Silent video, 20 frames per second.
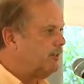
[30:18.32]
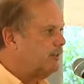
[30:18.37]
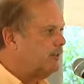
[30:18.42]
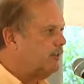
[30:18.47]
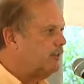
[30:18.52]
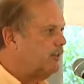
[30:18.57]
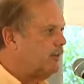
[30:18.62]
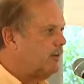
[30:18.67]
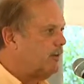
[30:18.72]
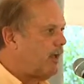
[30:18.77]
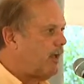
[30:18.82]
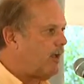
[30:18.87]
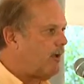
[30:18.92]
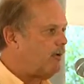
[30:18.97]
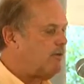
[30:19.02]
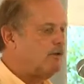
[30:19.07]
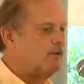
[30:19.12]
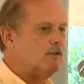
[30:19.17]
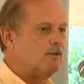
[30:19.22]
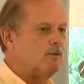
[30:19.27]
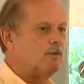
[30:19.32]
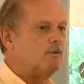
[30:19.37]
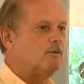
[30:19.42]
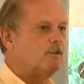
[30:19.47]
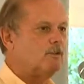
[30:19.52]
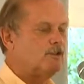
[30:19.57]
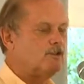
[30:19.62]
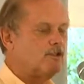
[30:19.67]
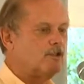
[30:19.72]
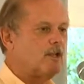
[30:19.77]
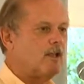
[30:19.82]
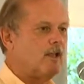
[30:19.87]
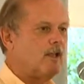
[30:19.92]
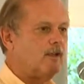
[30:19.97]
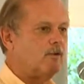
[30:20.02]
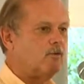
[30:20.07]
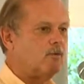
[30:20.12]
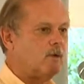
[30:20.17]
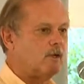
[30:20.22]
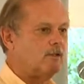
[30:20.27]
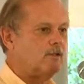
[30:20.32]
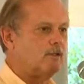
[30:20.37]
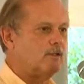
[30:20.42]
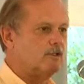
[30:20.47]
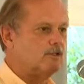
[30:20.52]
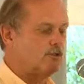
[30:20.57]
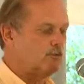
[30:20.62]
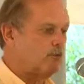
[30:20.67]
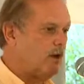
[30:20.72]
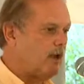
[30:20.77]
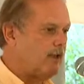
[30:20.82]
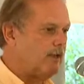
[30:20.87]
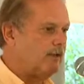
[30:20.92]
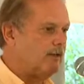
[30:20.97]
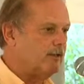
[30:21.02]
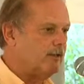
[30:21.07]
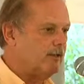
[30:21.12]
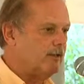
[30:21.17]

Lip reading: you know, how do you decide what is right?